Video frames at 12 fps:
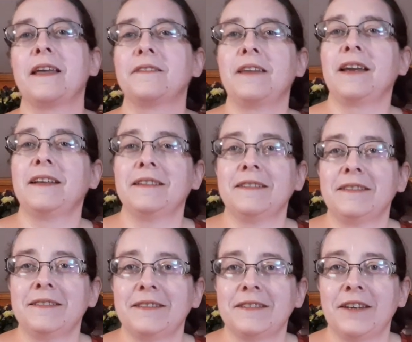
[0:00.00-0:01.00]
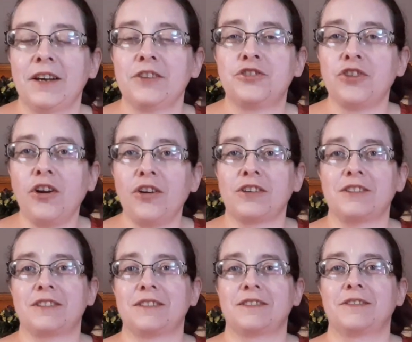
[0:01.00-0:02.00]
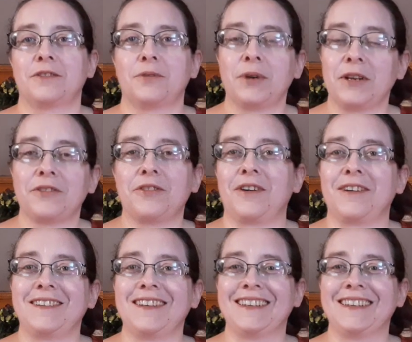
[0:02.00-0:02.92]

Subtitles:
than a Jaws readathon,